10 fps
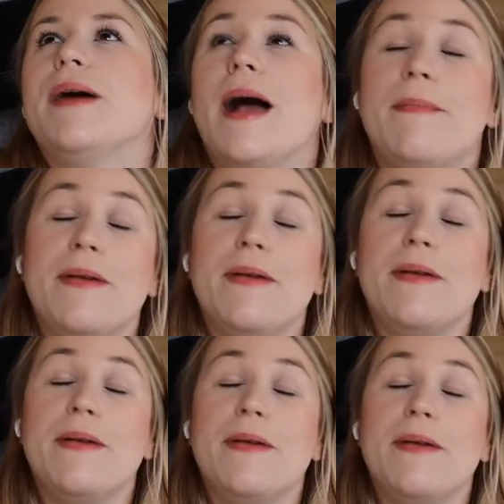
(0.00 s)
happy for
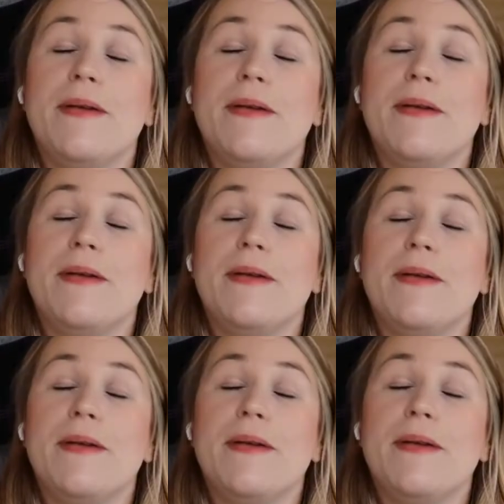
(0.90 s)
the money, I'm
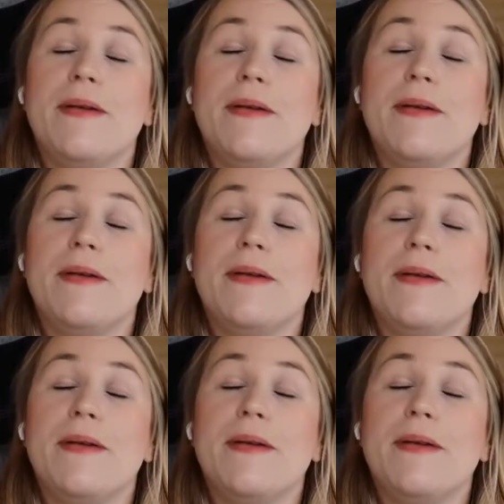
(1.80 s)
happy for the
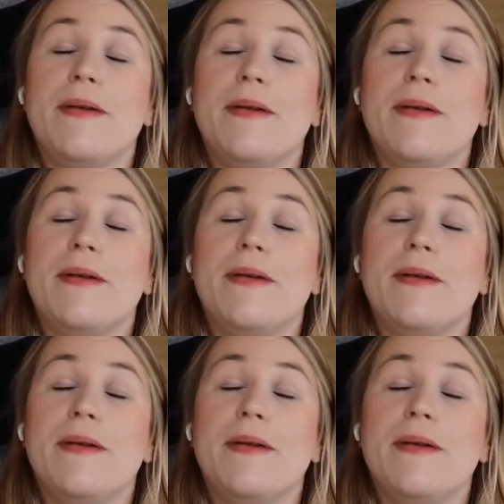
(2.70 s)
order,